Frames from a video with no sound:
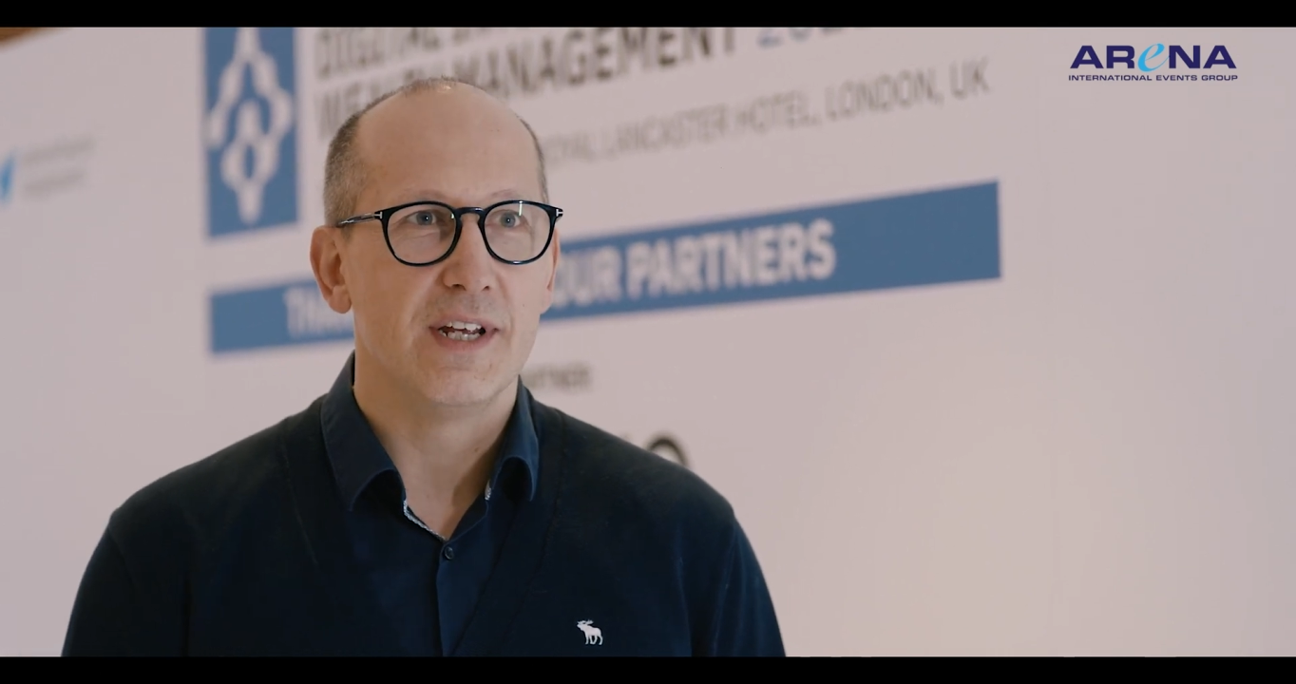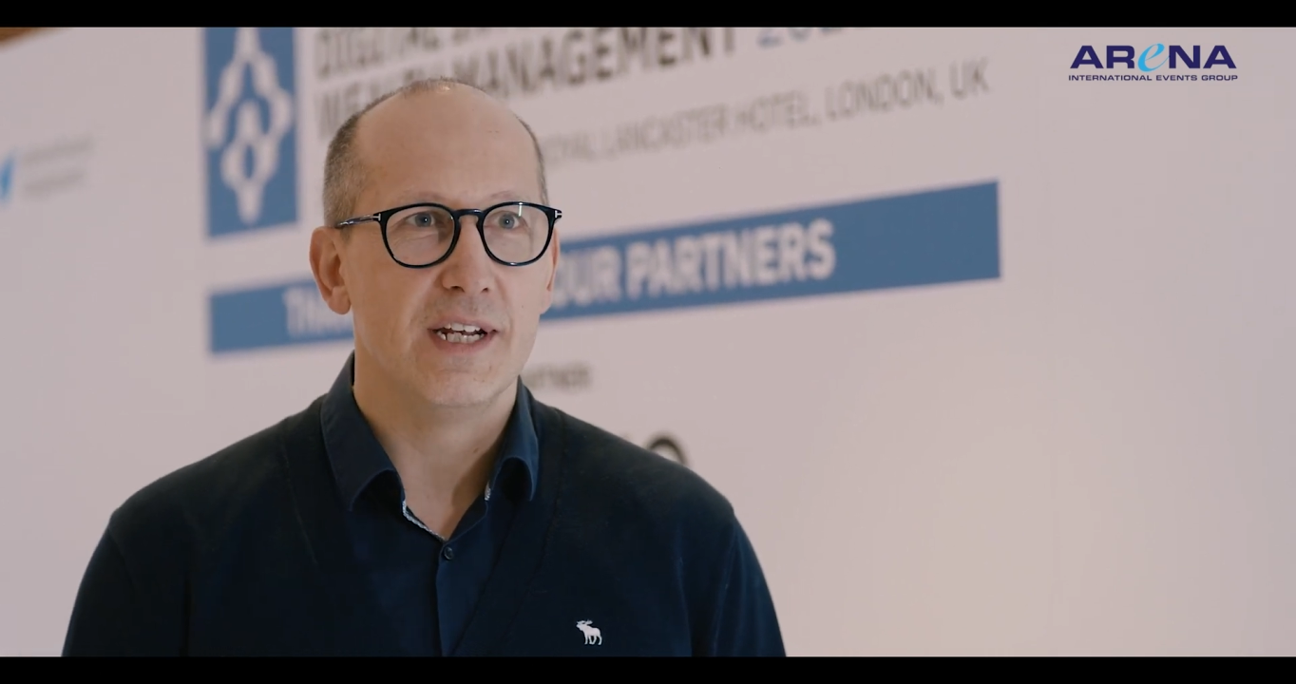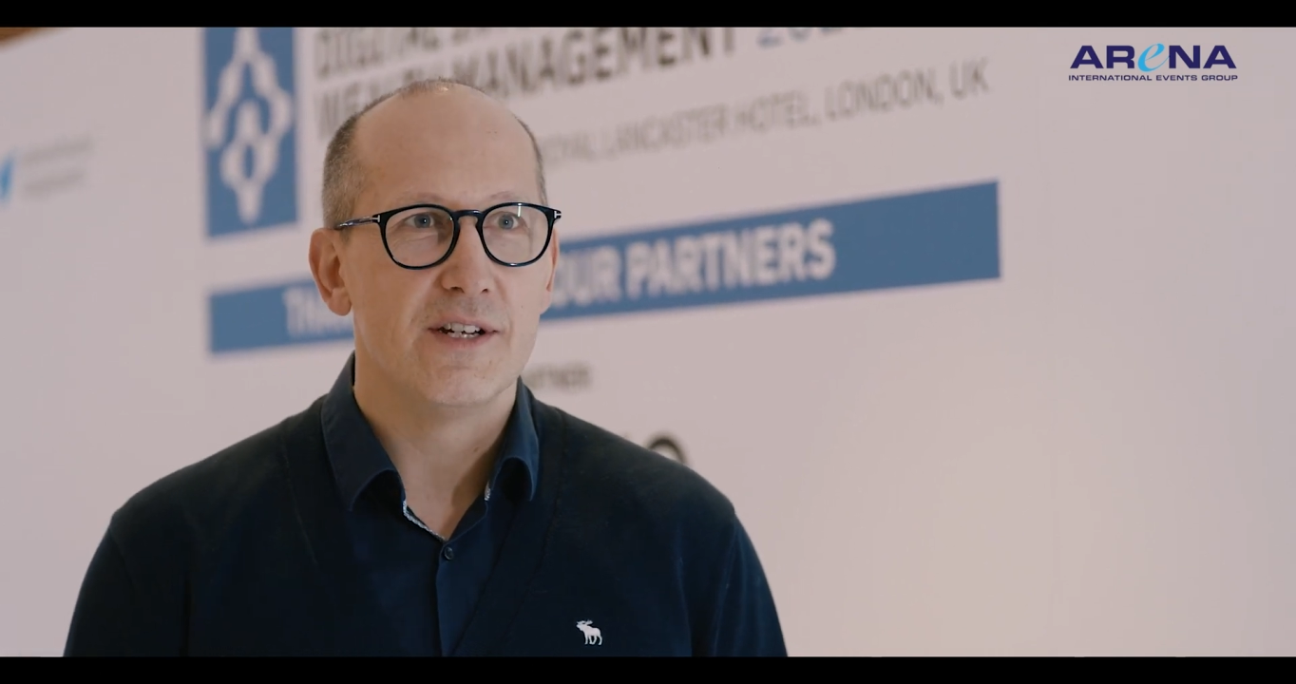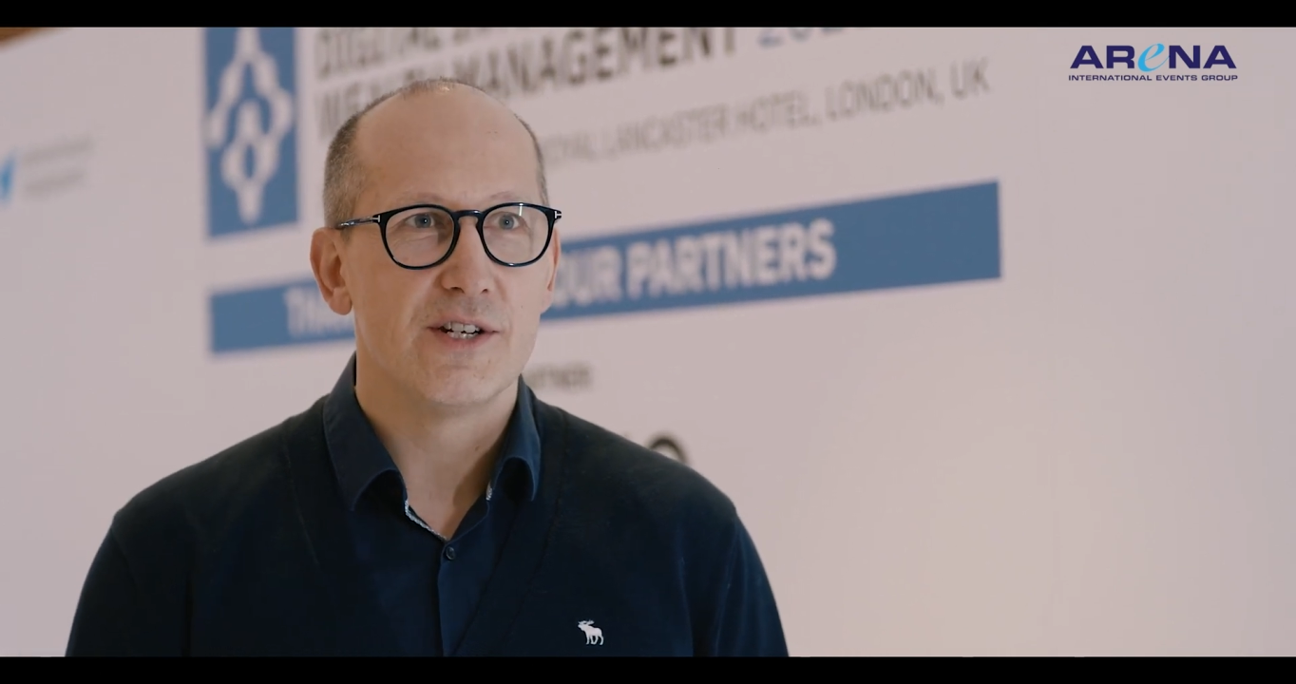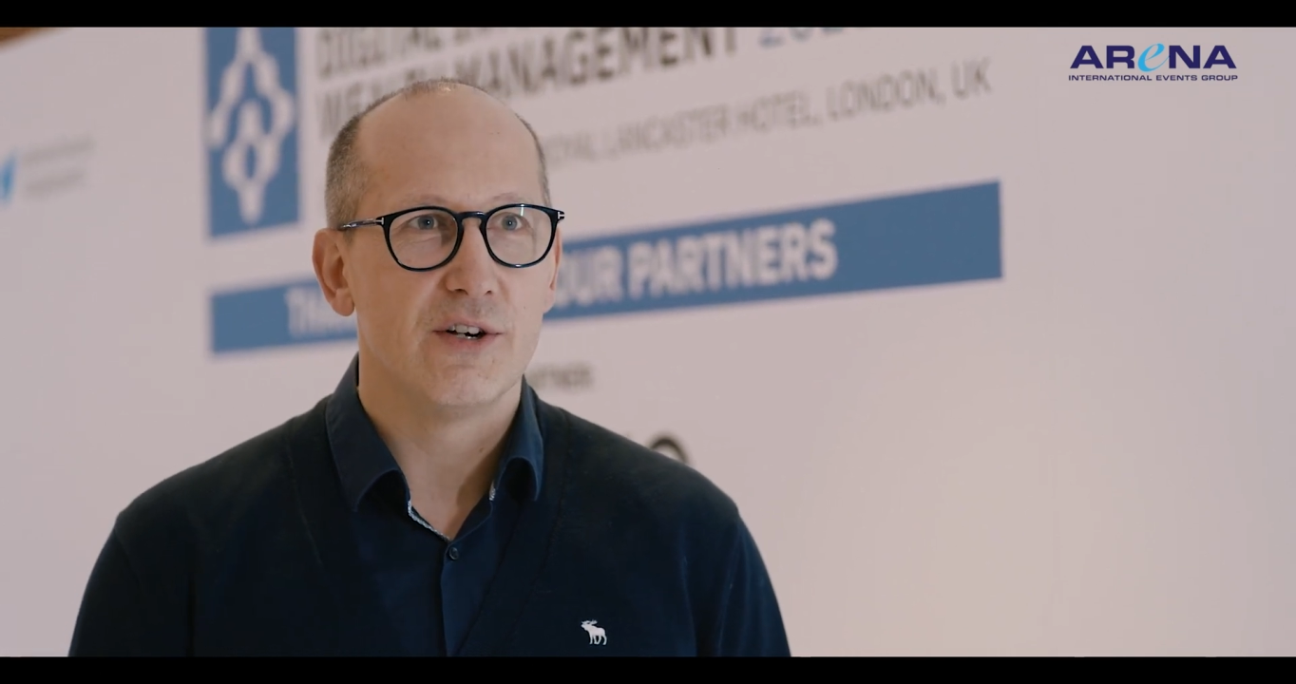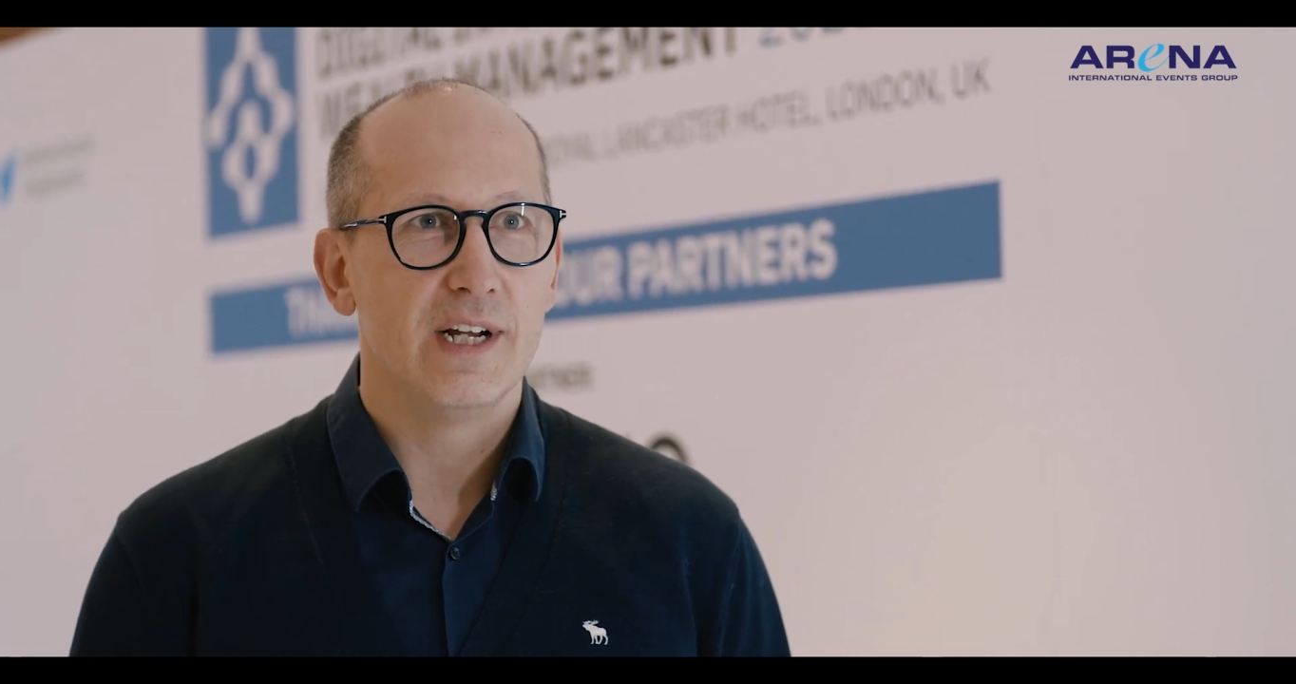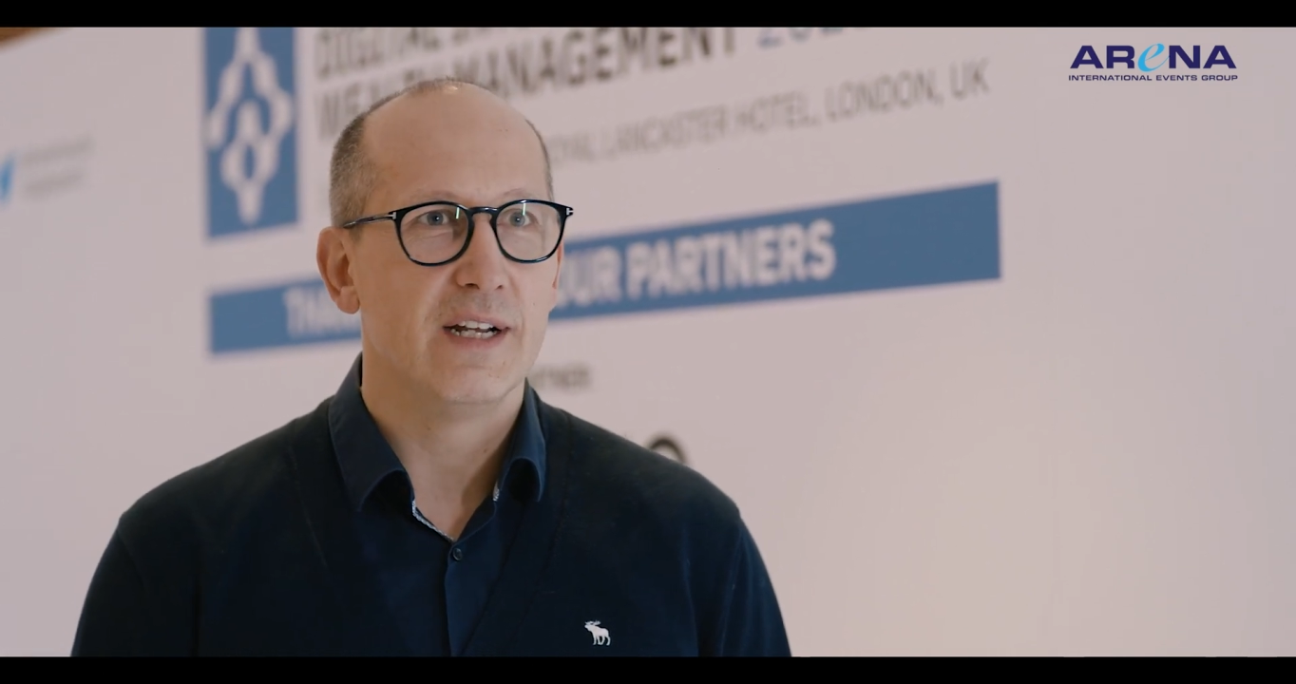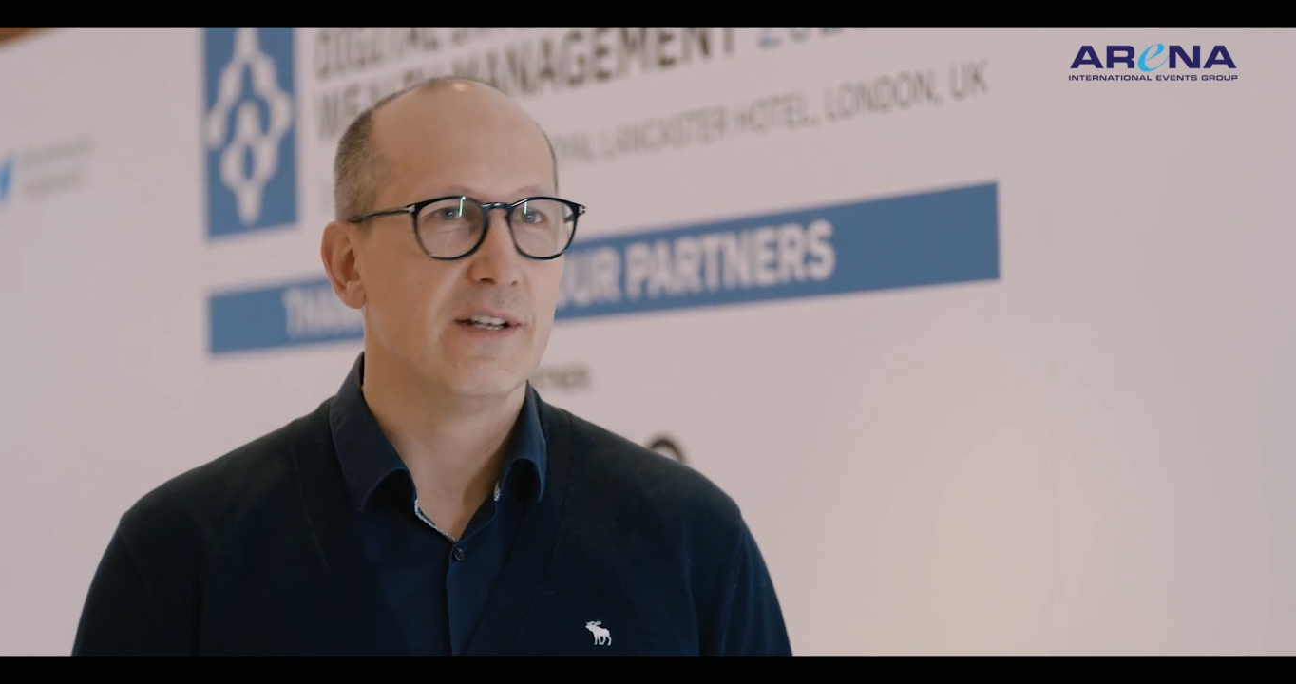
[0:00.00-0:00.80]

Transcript: the industry